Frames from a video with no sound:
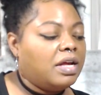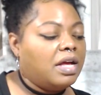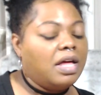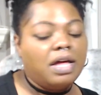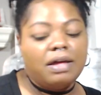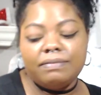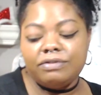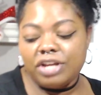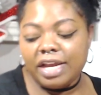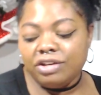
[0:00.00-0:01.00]
um,
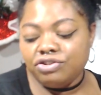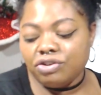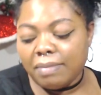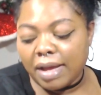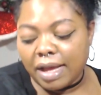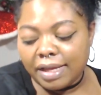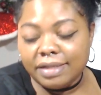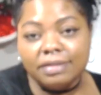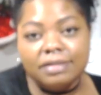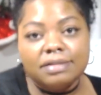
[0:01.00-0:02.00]
change your
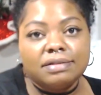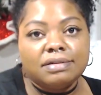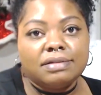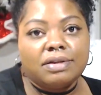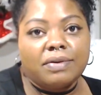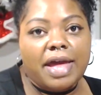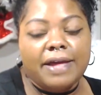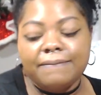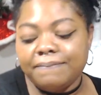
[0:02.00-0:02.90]
mind. Okay